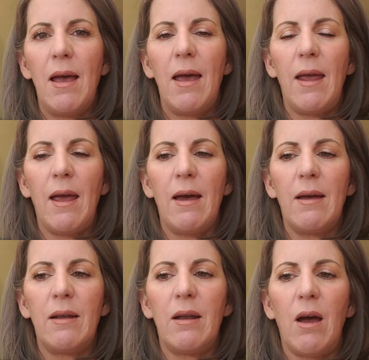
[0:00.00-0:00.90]

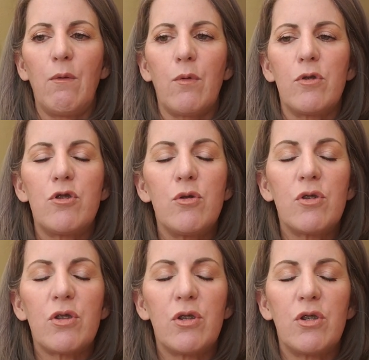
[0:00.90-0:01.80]
and I
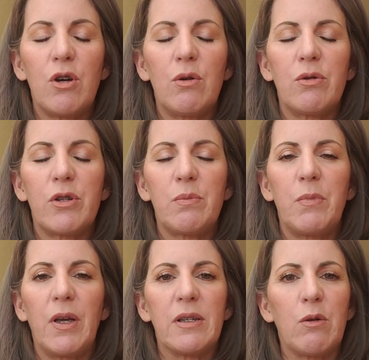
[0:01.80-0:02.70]
reduced the dose
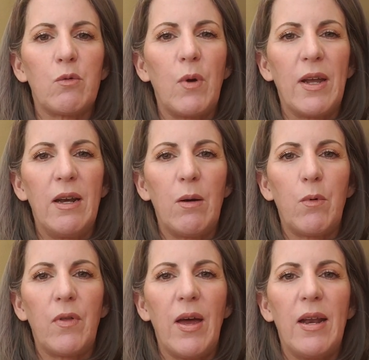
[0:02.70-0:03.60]
because I was waking up
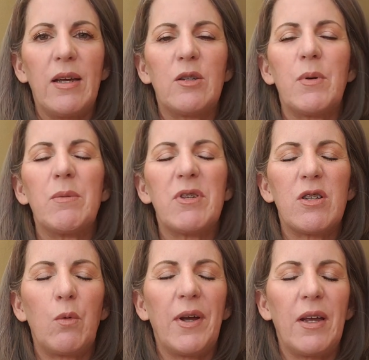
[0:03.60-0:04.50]
with headaches, but I'm
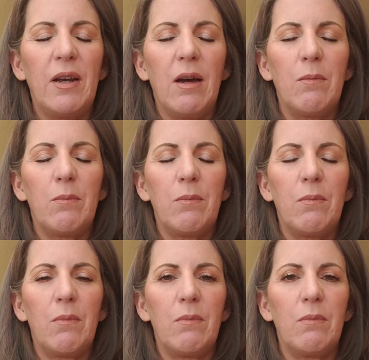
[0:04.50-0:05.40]
still waking up
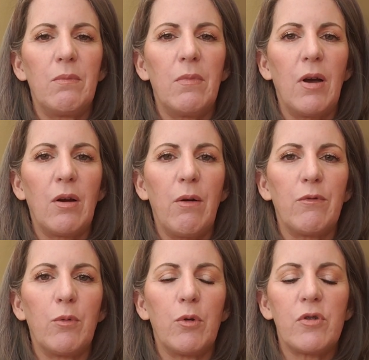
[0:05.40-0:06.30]

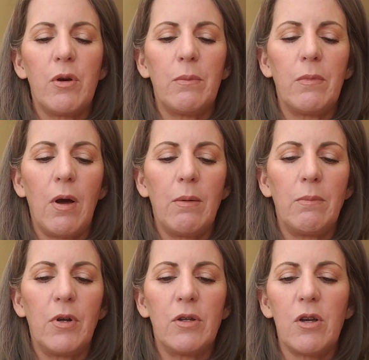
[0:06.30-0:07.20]
uncomfortable. So I'm
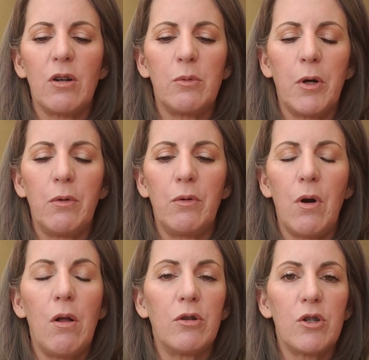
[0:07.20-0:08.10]
going to talk to my
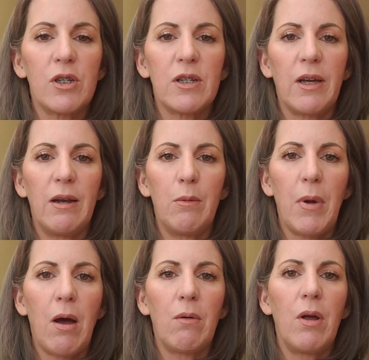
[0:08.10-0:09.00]
neurologist again
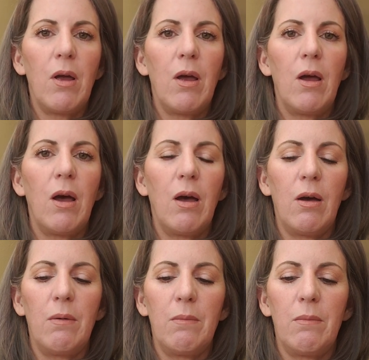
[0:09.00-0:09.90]
about
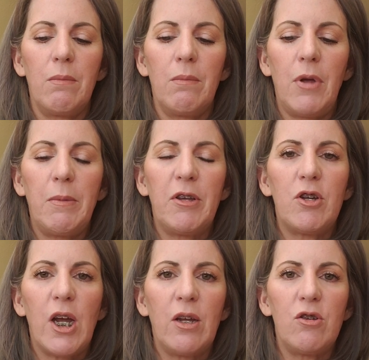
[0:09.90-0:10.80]
maybe
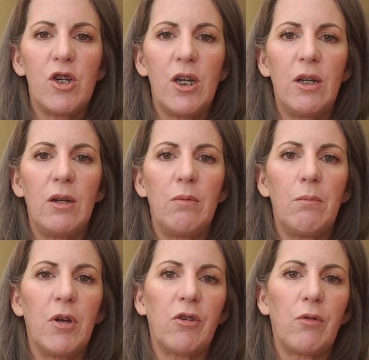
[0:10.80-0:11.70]
changing
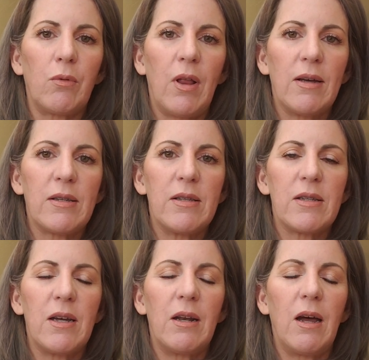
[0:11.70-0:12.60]
muscle
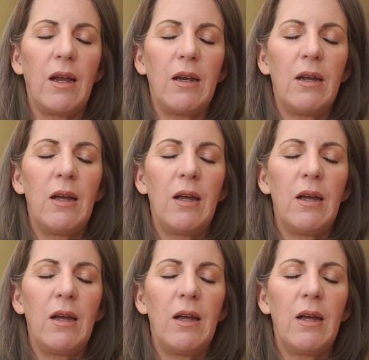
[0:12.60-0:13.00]
relaxants at night